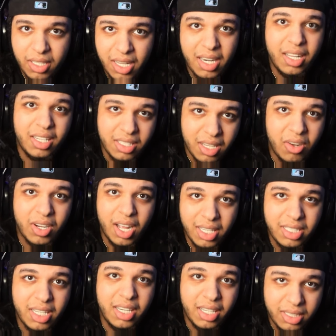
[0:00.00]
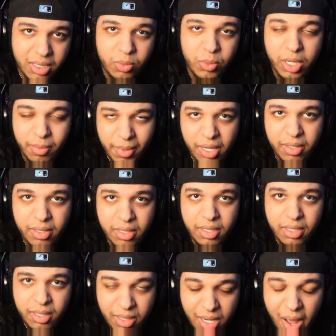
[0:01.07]
niggas, on God, y'all niggas is weird, bro.
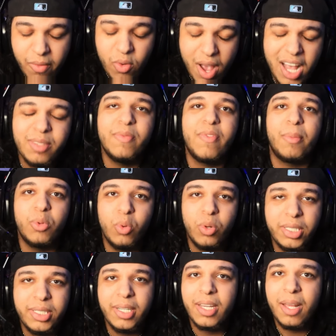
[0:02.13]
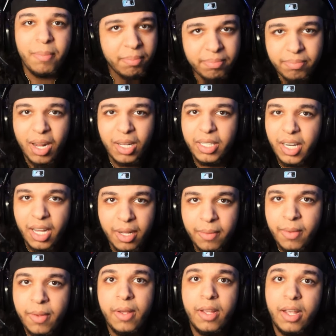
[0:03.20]
Now, if you ask me if I'm doing this shit again, probably not.
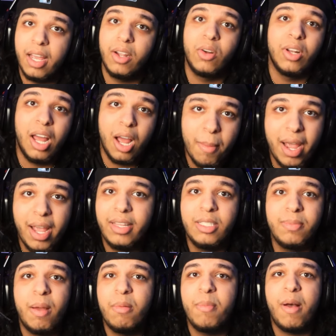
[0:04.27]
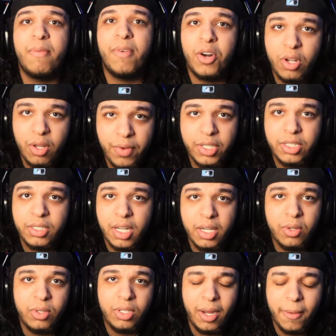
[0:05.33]
I ain't gonna lie. I might, this might be my final confession. I ain't
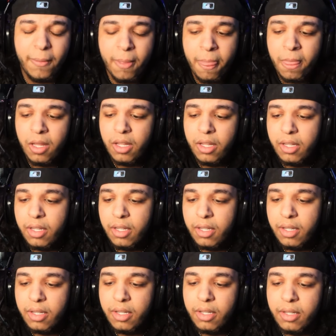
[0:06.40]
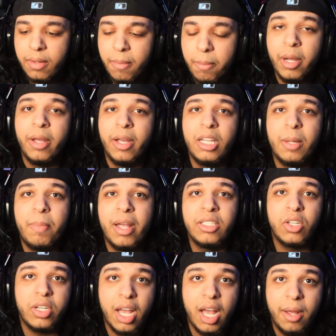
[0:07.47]
gonna lie. But it depends
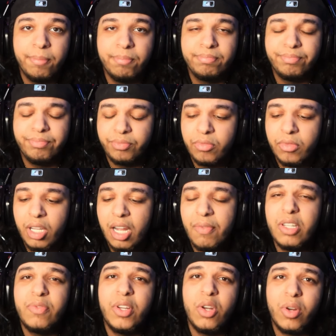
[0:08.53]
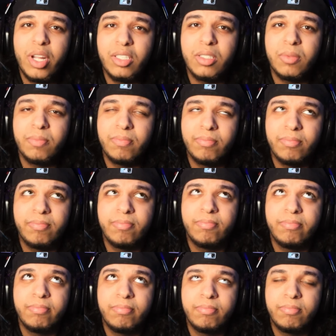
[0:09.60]
on y'all. If this video gets
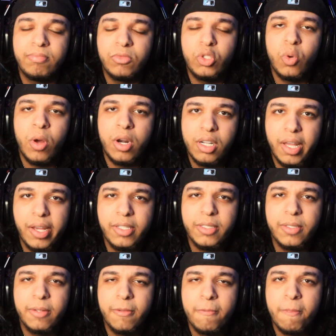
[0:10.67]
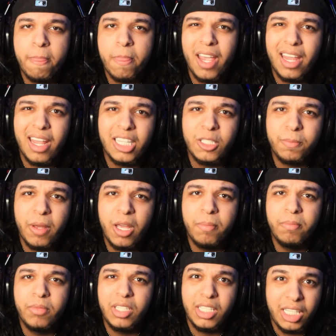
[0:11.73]
200 likes and y'all
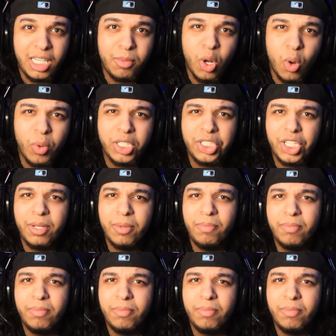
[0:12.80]
spam keep going, Sham,